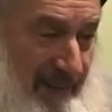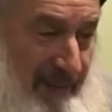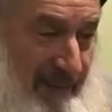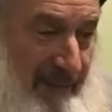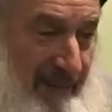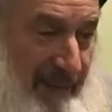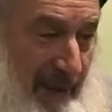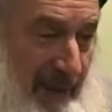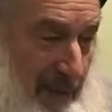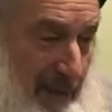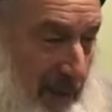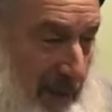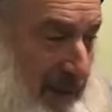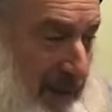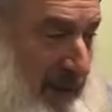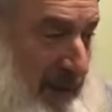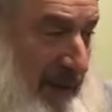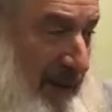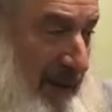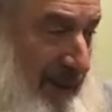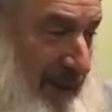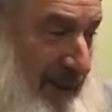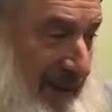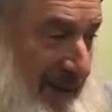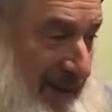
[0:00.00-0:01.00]
They were in
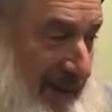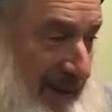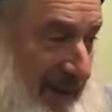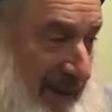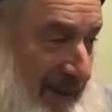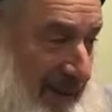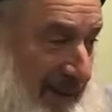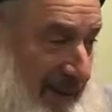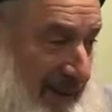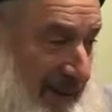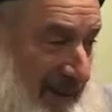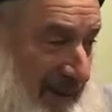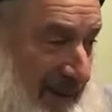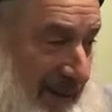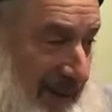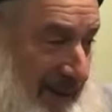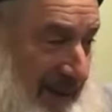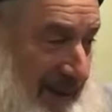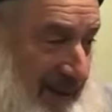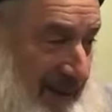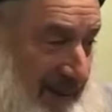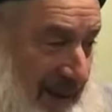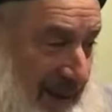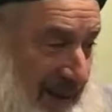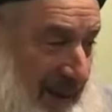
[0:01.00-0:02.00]
it,
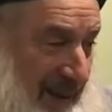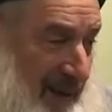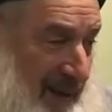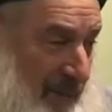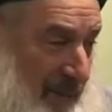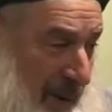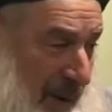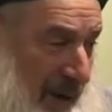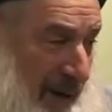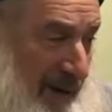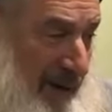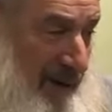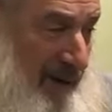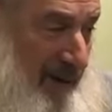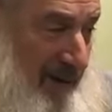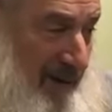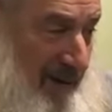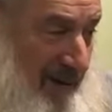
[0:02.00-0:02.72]
taking part.